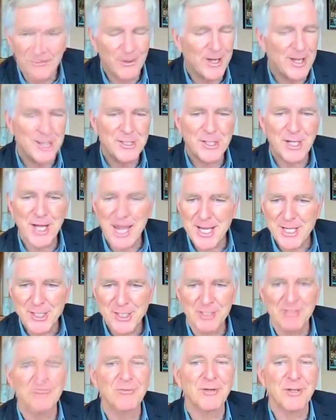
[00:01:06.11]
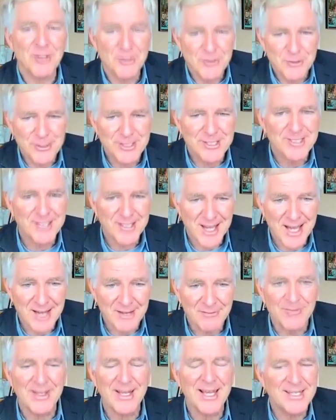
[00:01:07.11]
for education, for good
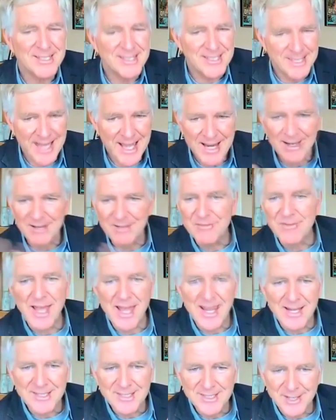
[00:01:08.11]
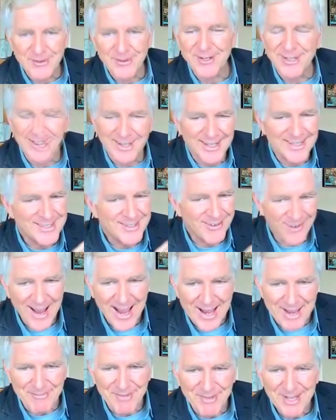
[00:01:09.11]
stuff instead of gangs and organized
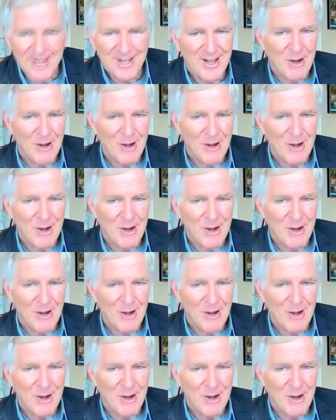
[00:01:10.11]
crime.